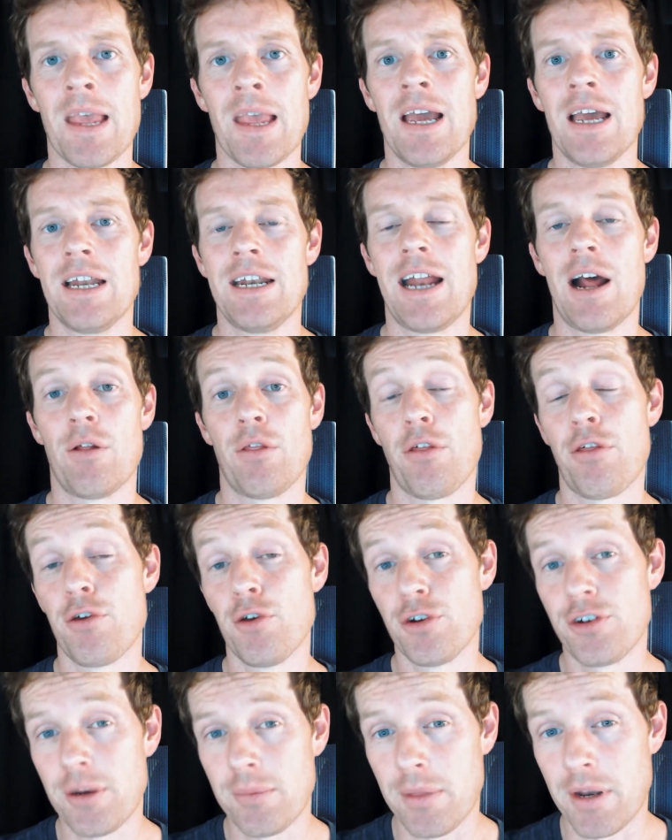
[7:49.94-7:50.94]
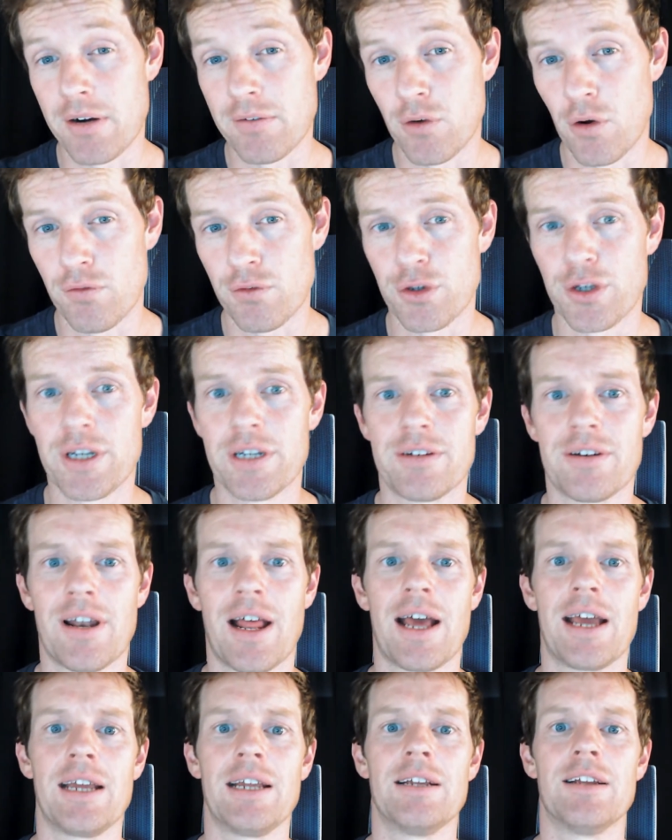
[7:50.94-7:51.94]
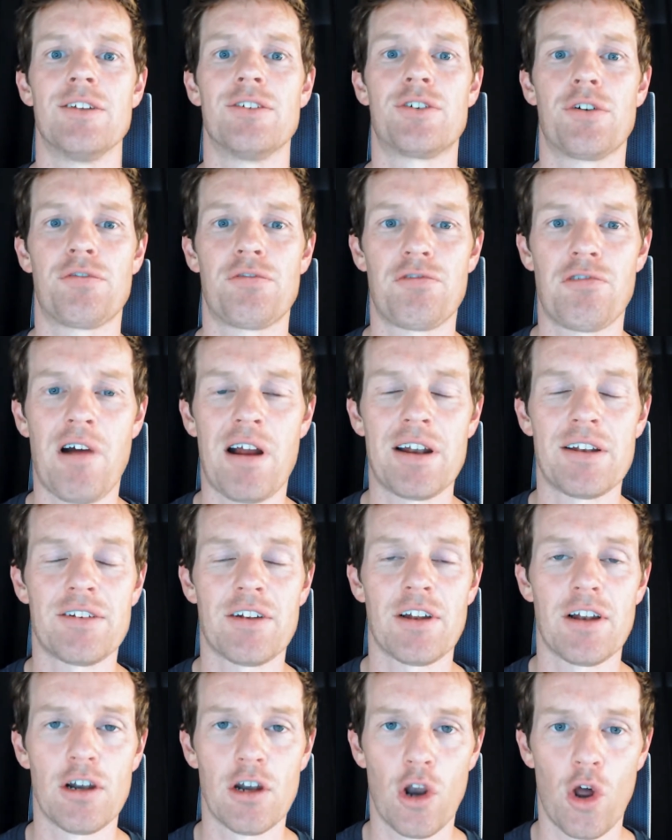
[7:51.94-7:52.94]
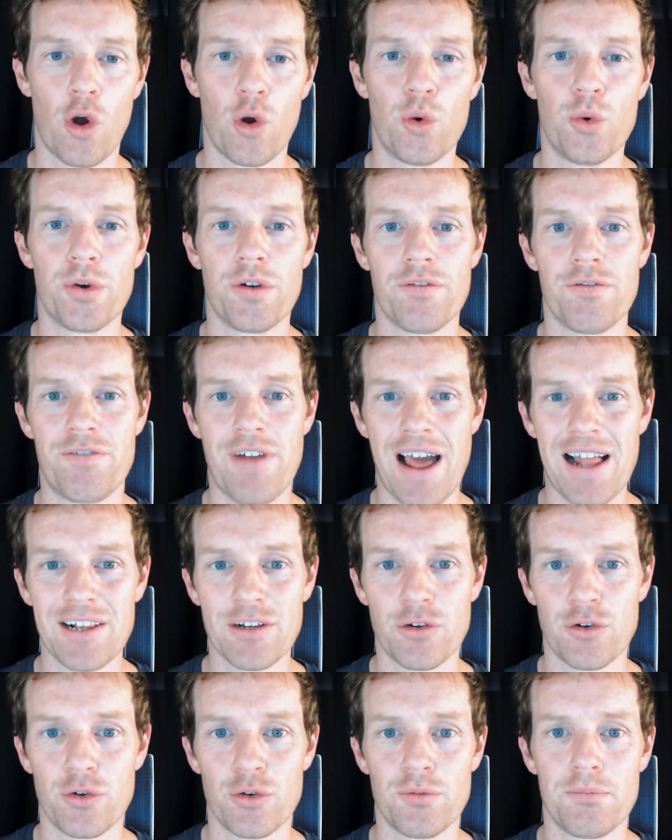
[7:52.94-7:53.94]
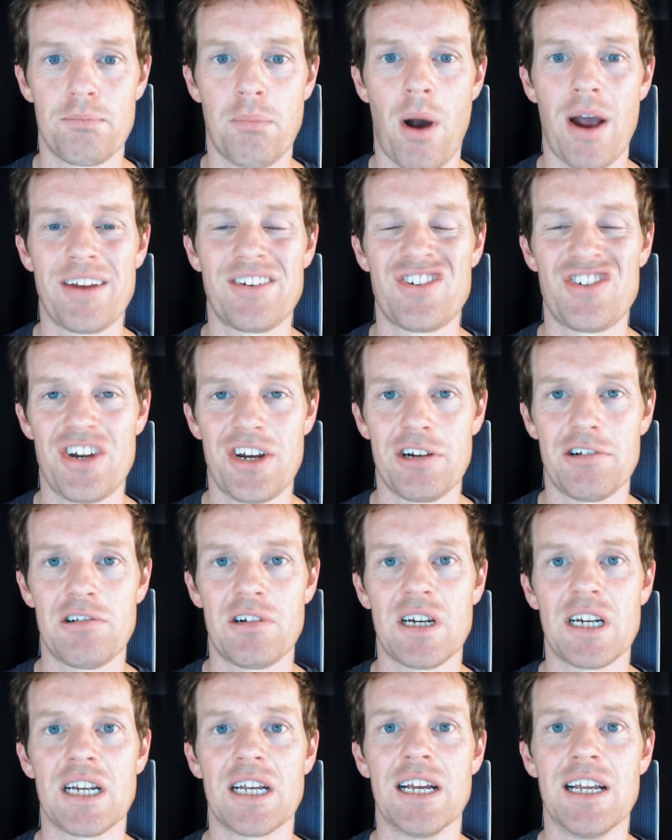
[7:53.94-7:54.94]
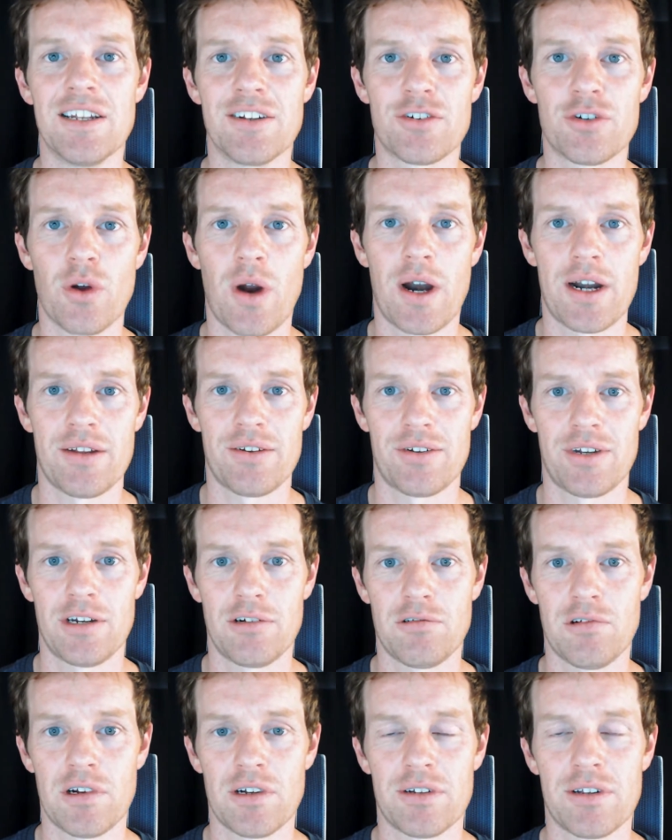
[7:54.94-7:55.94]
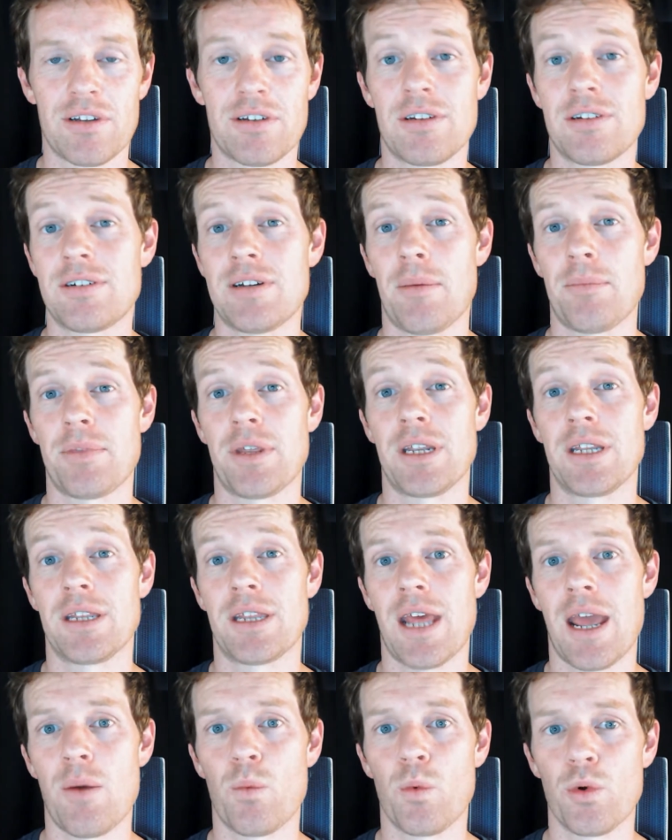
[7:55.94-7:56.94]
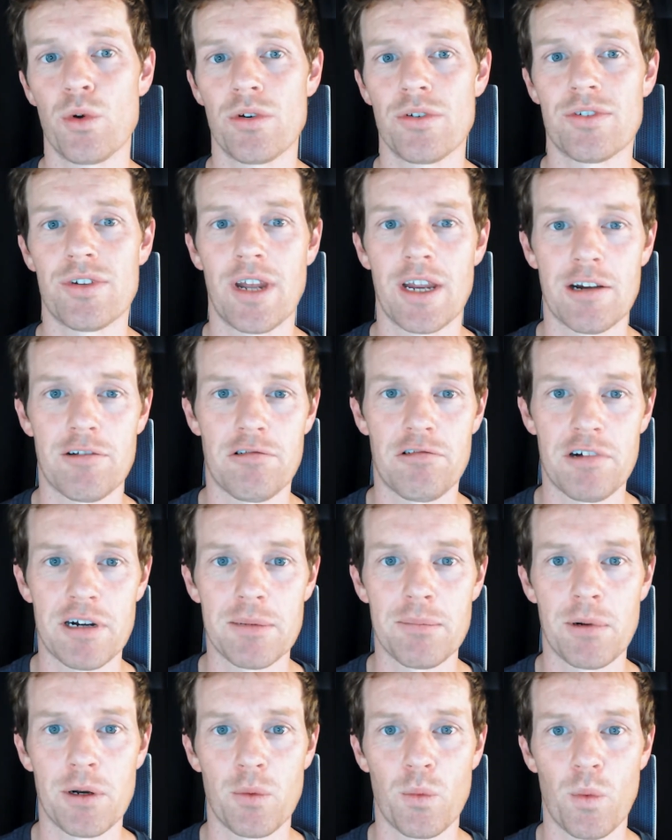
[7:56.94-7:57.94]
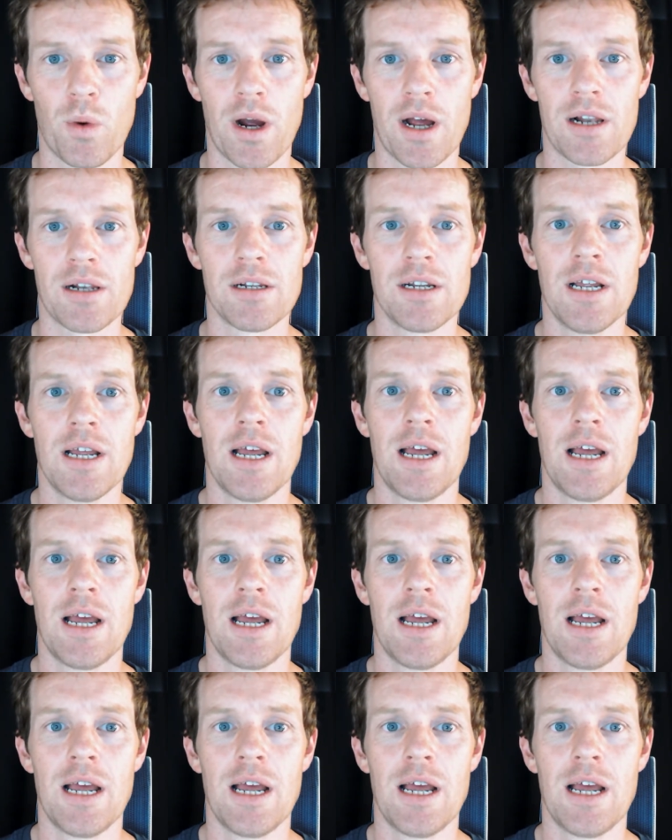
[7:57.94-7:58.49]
Now, the third tip that I've got for you here today is to front load value by sharing insider secrets. This is something that works incredibly well.